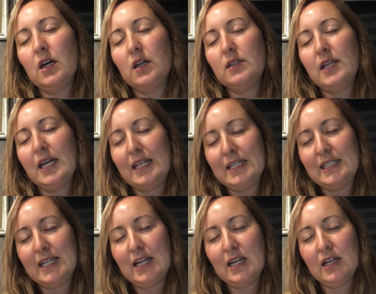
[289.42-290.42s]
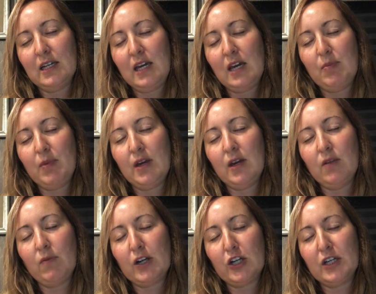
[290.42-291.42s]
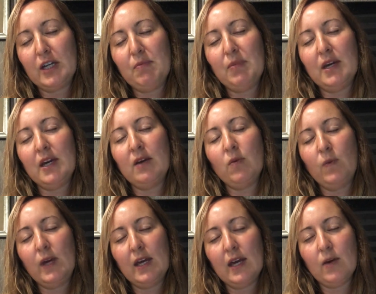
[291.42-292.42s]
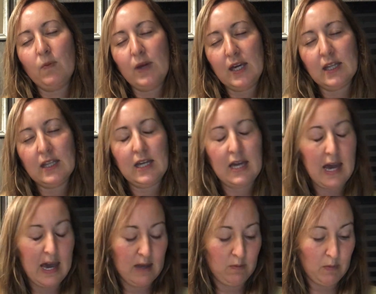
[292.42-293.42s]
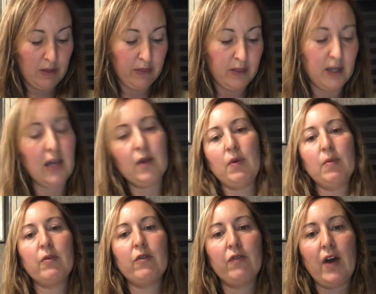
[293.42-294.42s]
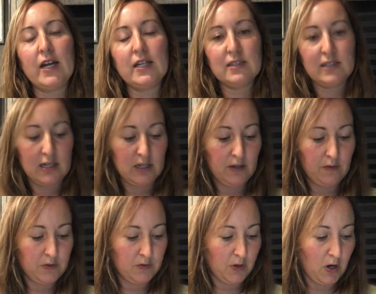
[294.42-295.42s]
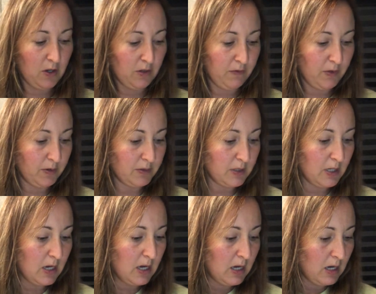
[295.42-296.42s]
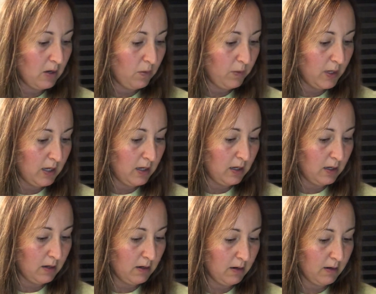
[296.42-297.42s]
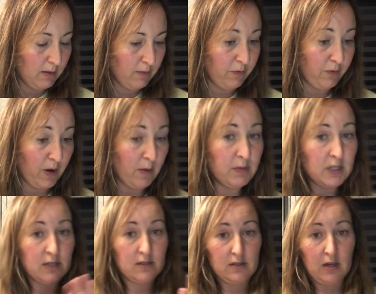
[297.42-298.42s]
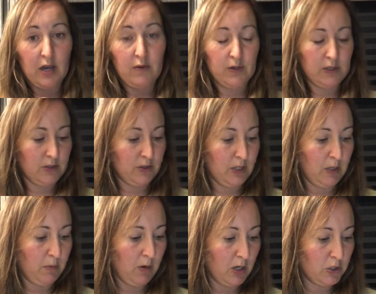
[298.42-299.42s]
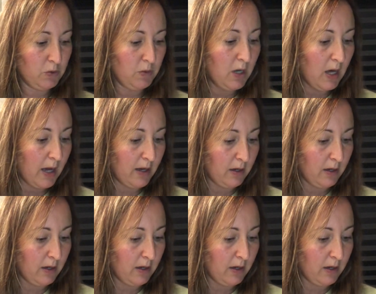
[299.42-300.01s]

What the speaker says: data keeping, record keeping, weekly and monthly, and we provide incentives for all of those. from this IRIS learning module, I